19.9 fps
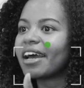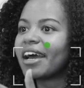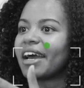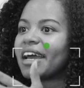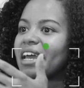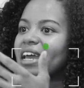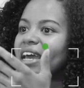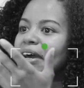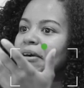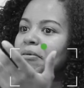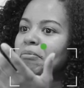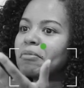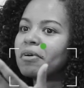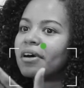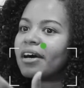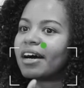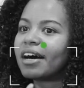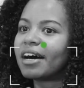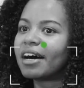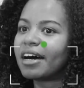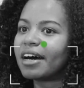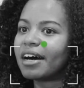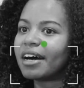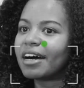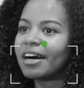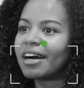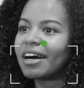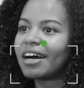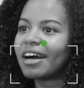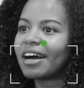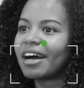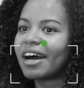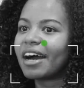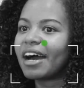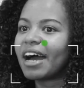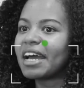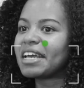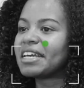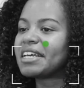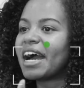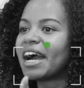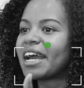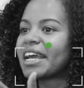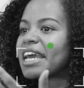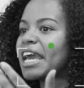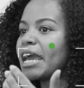I am I